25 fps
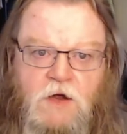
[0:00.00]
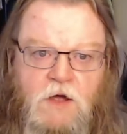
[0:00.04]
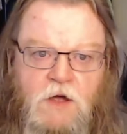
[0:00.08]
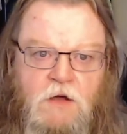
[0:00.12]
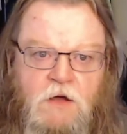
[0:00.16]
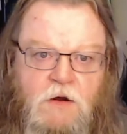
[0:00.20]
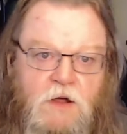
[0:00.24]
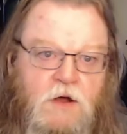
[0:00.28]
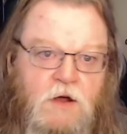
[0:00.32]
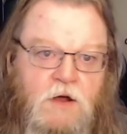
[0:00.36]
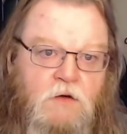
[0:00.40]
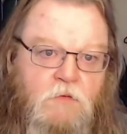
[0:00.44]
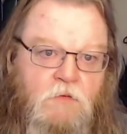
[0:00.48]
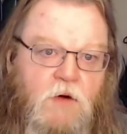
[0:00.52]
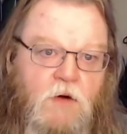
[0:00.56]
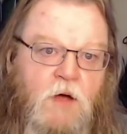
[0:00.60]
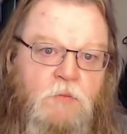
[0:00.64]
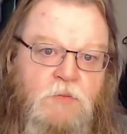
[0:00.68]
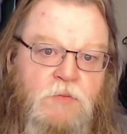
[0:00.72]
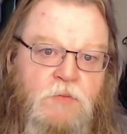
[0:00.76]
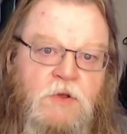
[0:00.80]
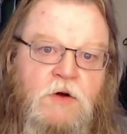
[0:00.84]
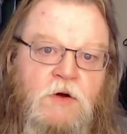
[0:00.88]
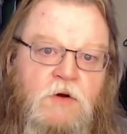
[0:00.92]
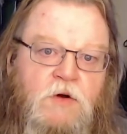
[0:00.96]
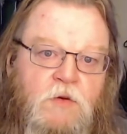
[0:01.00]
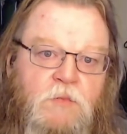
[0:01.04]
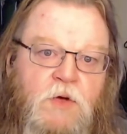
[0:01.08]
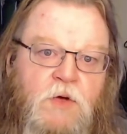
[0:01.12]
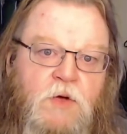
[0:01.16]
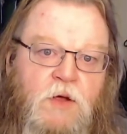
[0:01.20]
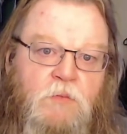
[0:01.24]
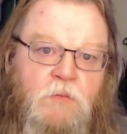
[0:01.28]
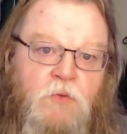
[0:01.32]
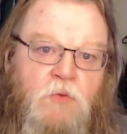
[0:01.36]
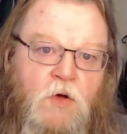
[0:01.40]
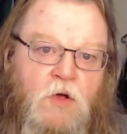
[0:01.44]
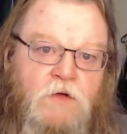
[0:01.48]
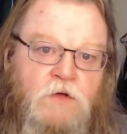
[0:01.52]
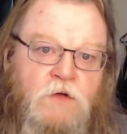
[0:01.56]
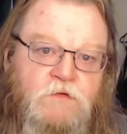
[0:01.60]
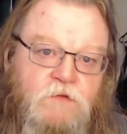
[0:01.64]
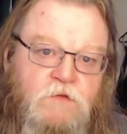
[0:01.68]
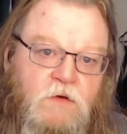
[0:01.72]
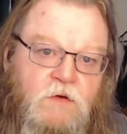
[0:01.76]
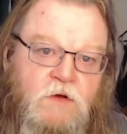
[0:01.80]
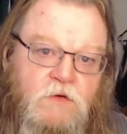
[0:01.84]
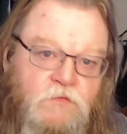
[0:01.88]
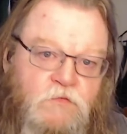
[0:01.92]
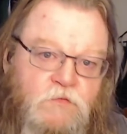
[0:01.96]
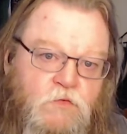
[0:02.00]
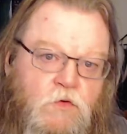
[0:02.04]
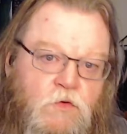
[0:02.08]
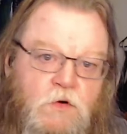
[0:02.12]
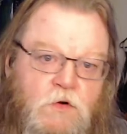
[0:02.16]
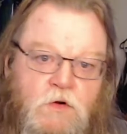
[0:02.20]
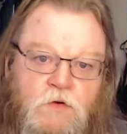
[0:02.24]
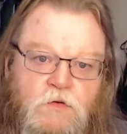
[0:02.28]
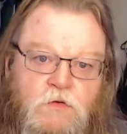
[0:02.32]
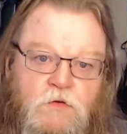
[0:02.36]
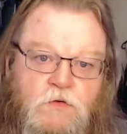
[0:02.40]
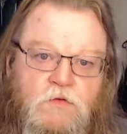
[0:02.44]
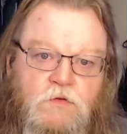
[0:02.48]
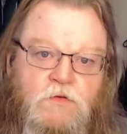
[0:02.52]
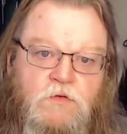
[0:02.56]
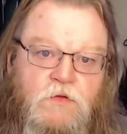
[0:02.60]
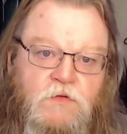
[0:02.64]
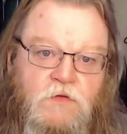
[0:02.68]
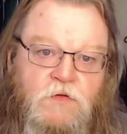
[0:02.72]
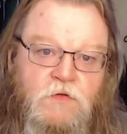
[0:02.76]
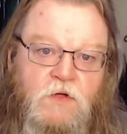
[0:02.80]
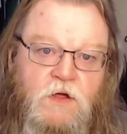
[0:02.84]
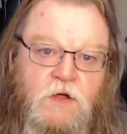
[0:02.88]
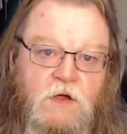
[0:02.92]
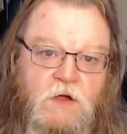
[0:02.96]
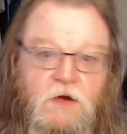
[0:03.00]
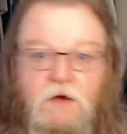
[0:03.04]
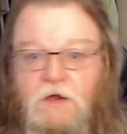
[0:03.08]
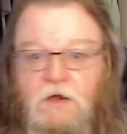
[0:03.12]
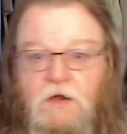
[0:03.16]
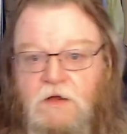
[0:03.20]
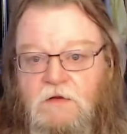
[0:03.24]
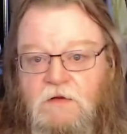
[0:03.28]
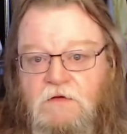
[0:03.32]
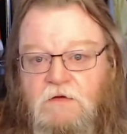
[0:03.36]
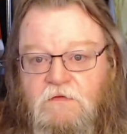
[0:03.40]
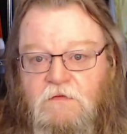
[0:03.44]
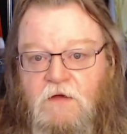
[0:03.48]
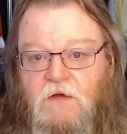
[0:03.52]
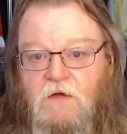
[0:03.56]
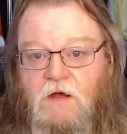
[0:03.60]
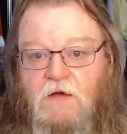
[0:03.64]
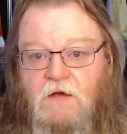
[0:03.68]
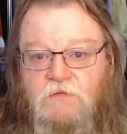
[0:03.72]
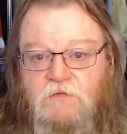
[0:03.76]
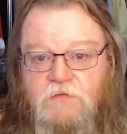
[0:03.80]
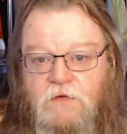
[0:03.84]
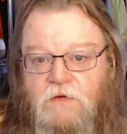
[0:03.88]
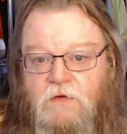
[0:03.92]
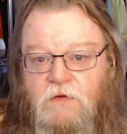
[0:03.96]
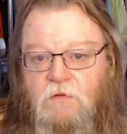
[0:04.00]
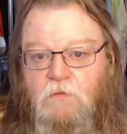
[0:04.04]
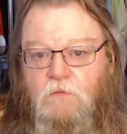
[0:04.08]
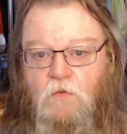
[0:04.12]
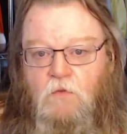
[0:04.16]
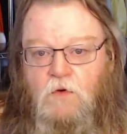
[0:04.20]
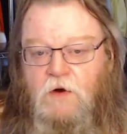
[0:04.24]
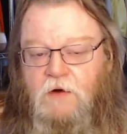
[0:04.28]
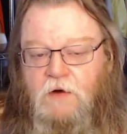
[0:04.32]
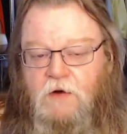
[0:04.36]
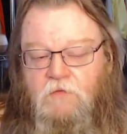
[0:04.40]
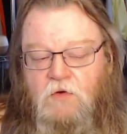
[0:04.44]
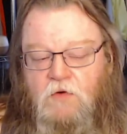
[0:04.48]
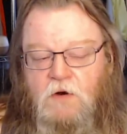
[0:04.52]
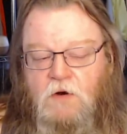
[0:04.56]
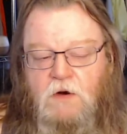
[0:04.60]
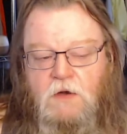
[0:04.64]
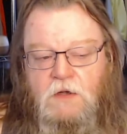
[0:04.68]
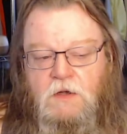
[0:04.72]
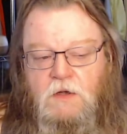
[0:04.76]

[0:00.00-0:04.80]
out how to rob Peter to pay Paul so I can afford to go do the thing and get the stuff and the whatever.